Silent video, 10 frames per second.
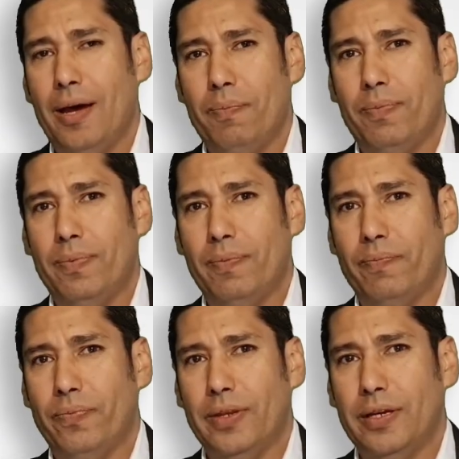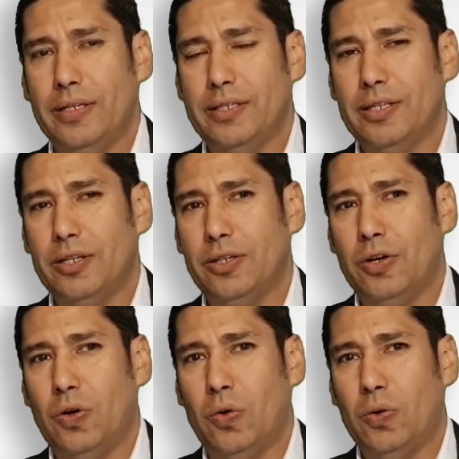up is not
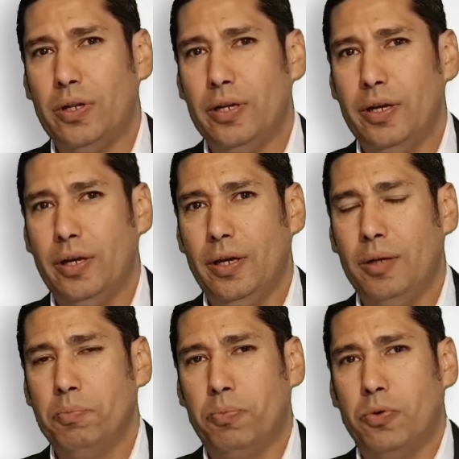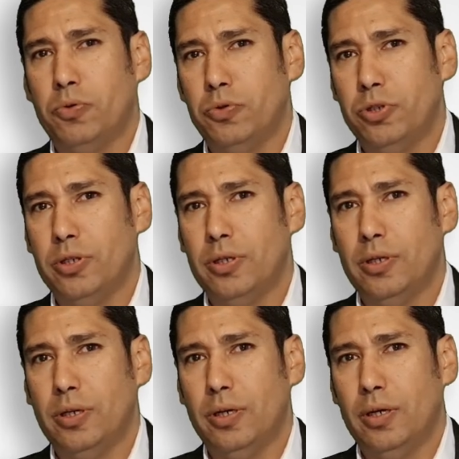only impose
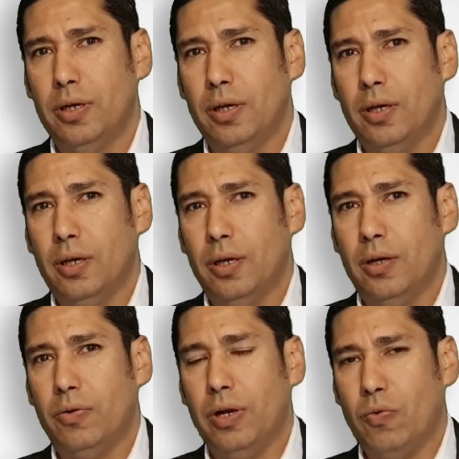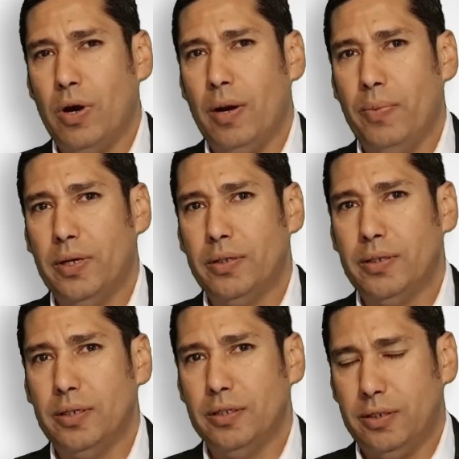
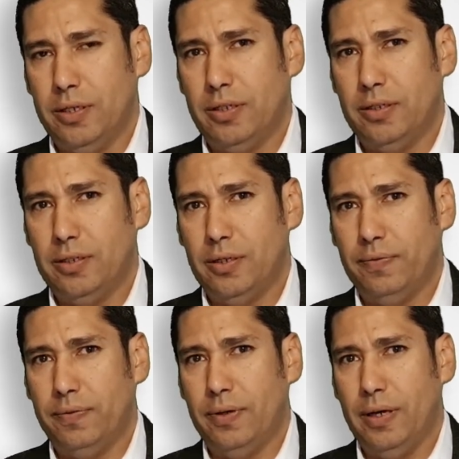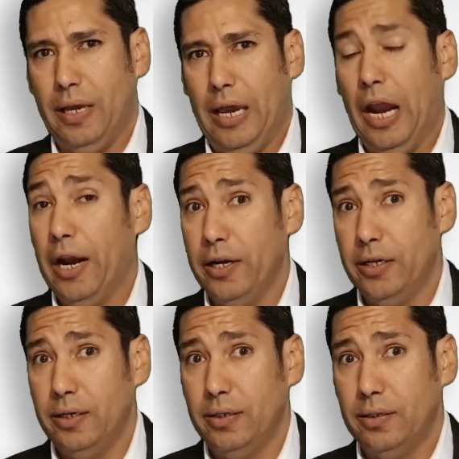requirements in terms of
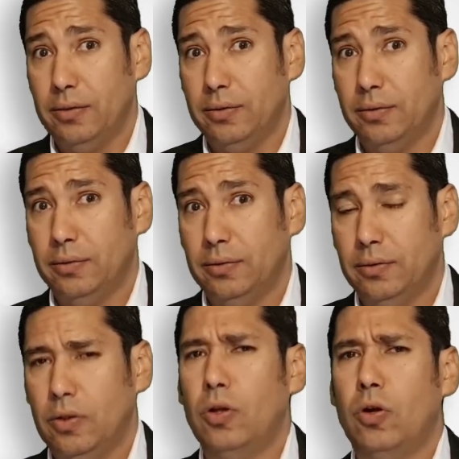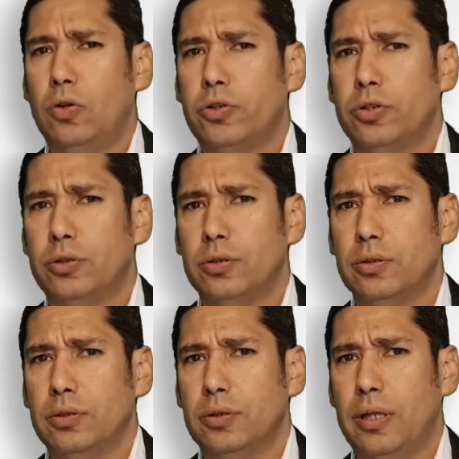energy. Also,
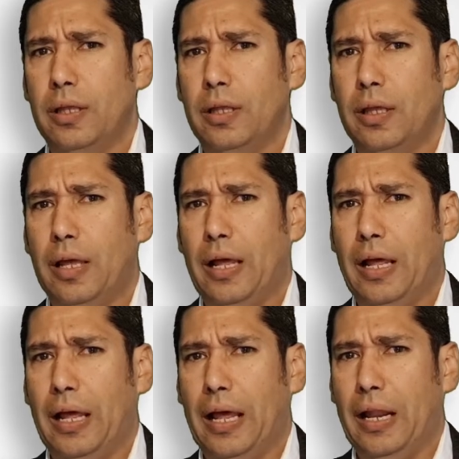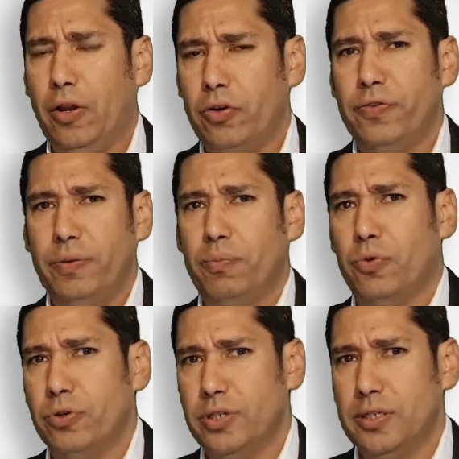a lot of
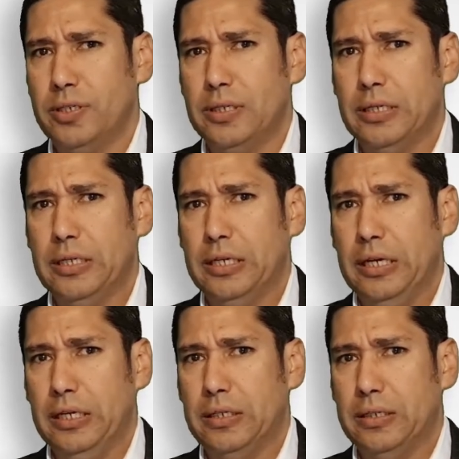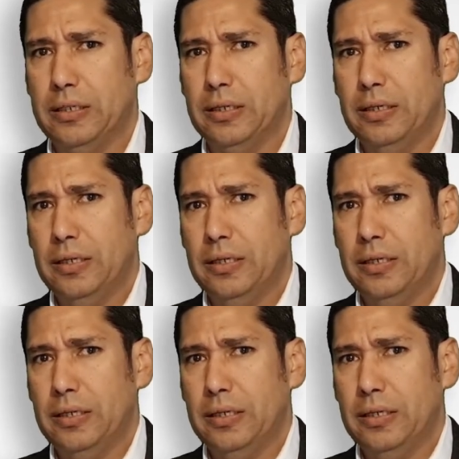importance is